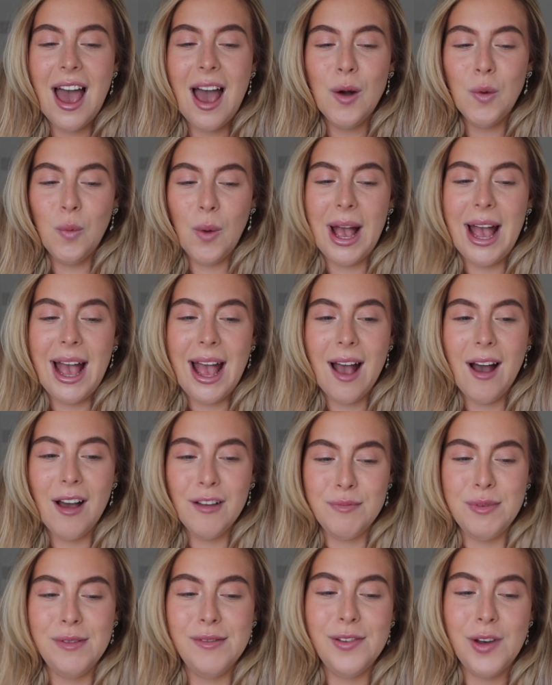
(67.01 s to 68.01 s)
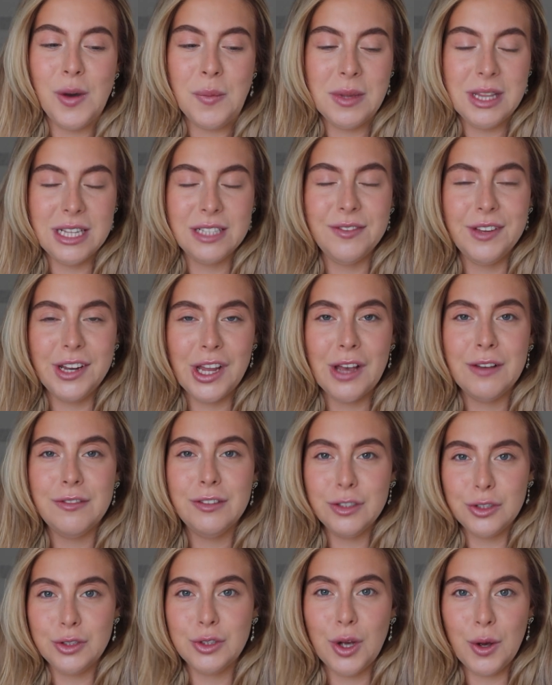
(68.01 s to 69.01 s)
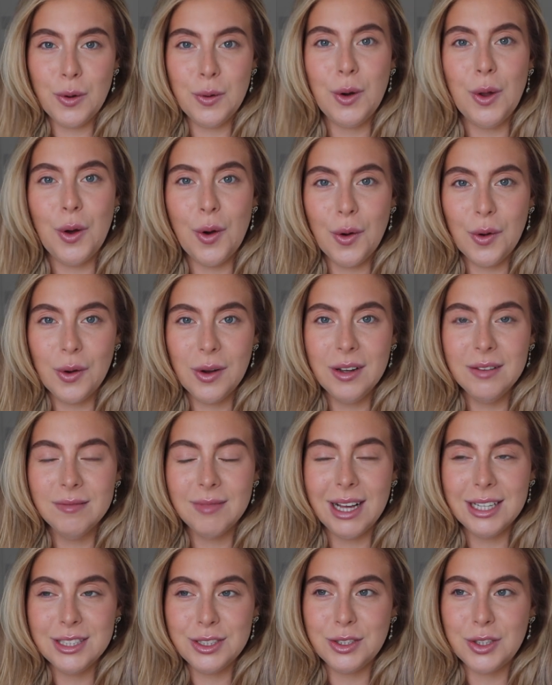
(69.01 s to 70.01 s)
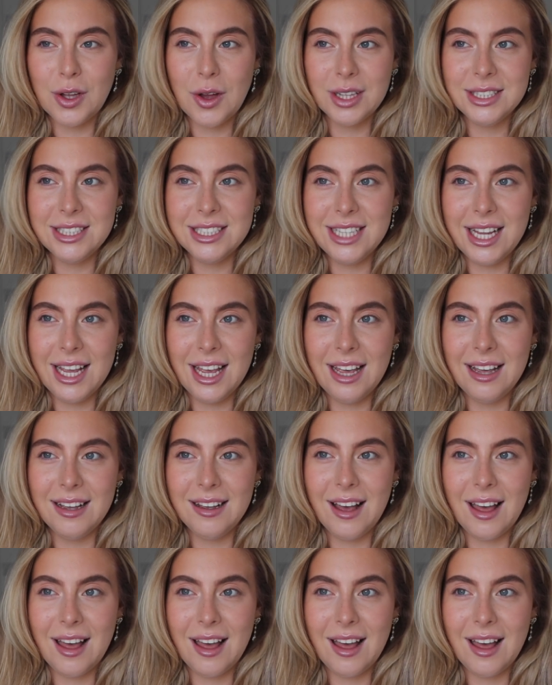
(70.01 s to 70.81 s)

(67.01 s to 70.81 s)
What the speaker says: where I've been filming this video for so long, I started it,